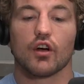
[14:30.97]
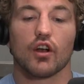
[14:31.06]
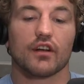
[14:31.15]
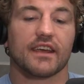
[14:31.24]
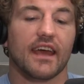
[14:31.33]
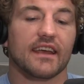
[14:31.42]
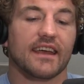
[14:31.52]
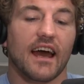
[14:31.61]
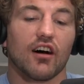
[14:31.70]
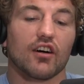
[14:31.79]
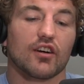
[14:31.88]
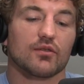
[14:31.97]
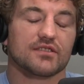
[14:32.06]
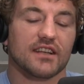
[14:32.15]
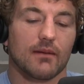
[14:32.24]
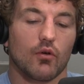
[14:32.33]
No, no, um, Gallagher
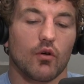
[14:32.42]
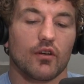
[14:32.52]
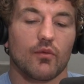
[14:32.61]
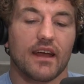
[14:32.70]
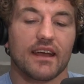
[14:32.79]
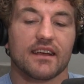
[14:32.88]
was the number one oh, ranked.